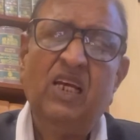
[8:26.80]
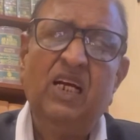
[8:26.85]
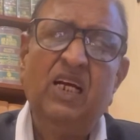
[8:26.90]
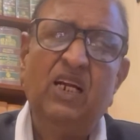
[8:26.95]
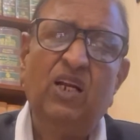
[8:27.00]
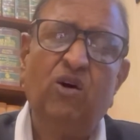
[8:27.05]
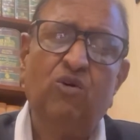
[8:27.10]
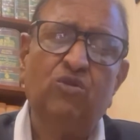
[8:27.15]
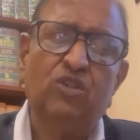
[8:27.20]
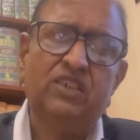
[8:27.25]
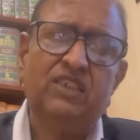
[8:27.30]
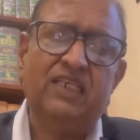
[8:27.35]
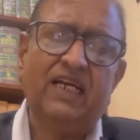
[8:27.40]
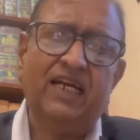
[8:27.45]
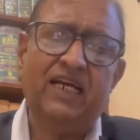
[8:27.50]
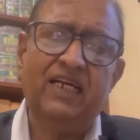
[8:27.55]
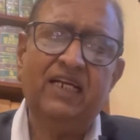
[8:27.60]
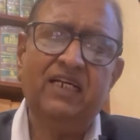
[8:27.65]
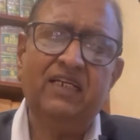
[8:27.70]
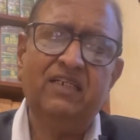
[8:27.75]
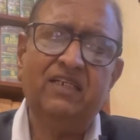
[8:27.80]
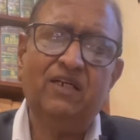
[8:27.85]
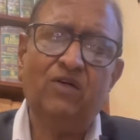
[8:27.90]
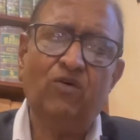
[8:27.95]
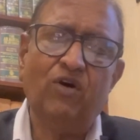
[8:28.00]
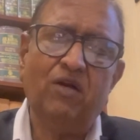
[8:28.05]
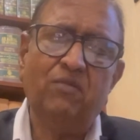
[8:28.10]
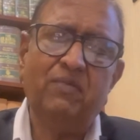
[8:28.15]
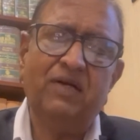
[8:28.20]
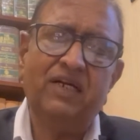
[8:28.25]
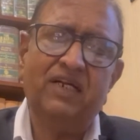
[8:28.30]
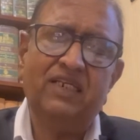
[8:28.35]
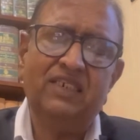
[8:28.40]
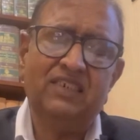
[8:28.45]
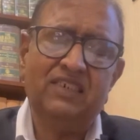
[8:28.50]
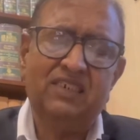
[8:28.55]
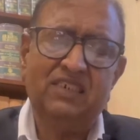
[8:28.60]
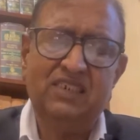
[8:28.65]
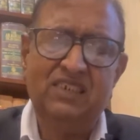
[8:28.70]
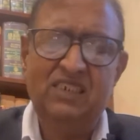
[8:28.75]
now the second requirement
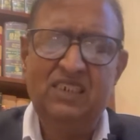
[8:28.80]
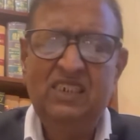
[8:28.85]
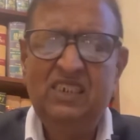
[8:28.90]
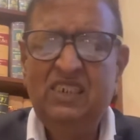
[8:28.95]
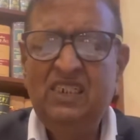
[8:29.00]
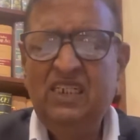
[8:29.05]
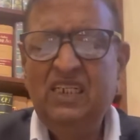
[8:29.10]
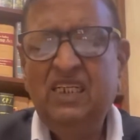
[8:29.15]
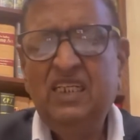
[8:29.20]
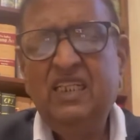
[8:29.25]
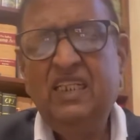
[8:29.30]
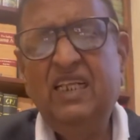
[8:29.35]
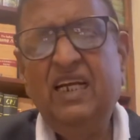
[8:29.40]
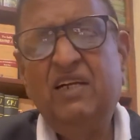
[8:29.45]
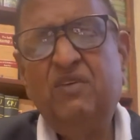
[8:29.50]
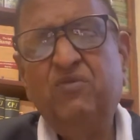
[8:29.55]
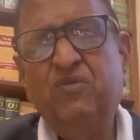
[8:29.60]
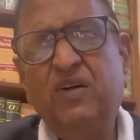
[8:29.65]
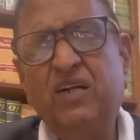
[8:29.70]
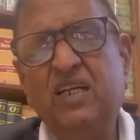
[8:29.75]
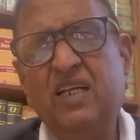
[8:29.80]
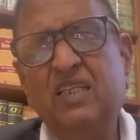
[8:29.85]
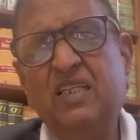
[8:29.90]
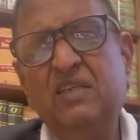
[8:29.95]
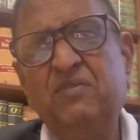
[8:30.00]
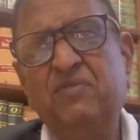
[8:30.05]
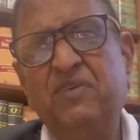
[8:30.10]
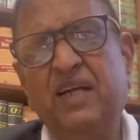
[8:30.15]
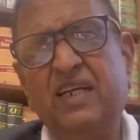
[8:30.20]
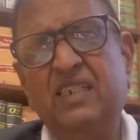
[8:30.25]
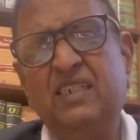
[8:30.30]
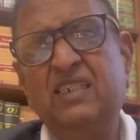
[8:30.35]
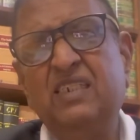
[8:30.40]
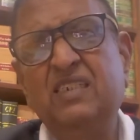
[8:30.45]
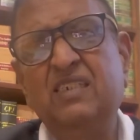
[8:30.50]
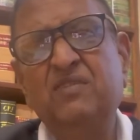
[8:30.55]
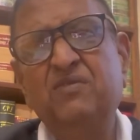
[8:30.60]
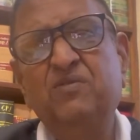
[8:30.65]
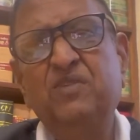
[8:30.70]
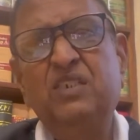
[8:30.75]
is that what are the facts
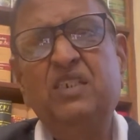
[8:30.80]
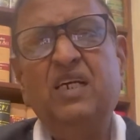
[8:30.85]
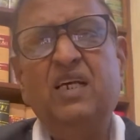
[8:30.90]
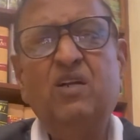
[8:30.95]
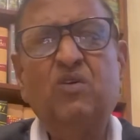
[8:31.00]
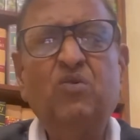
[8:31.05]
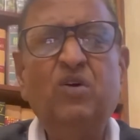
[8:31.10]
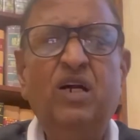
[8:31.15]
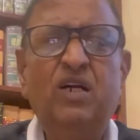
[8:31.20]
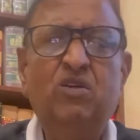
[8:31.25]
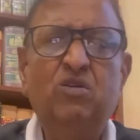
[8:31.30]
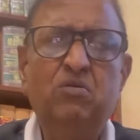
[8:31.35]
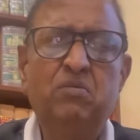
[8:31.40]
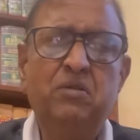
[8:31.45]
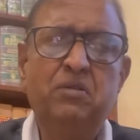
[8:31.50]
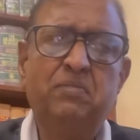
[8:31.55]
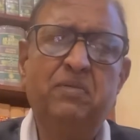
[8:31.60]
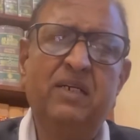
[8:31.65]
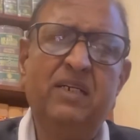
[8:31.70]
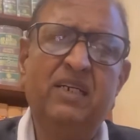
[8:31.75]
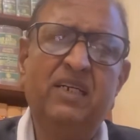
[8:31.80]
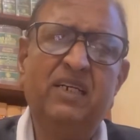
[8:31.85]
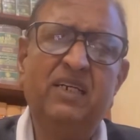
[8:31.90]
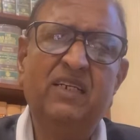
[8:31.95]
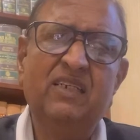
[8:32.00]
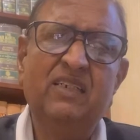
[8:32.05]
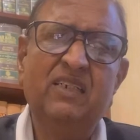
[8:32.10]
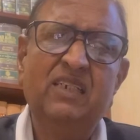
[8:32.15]
which are required to be pleaded.